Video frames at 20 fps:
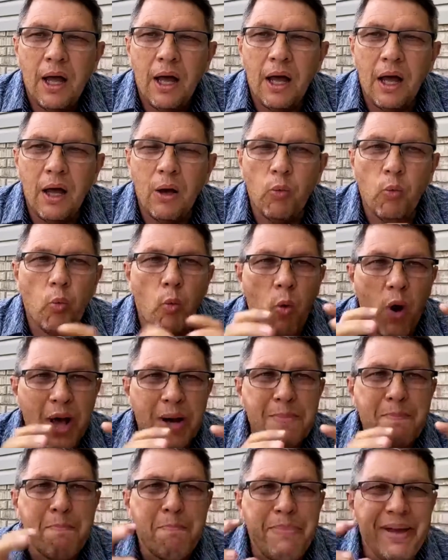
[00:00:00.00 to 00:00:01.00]

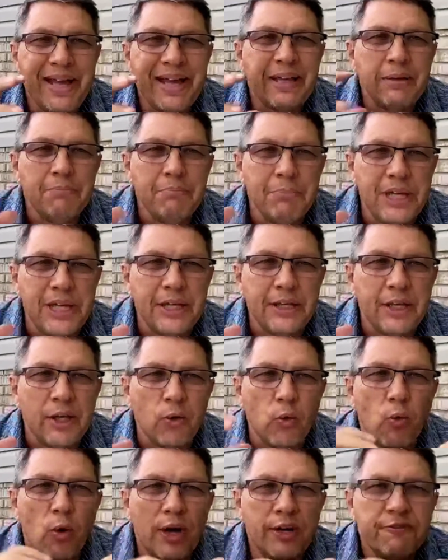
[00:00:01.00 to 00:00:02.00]
one big
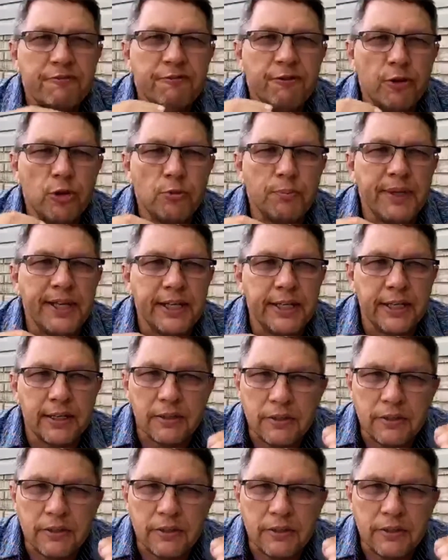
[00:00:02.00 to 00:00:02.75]
meaning, one full meaning.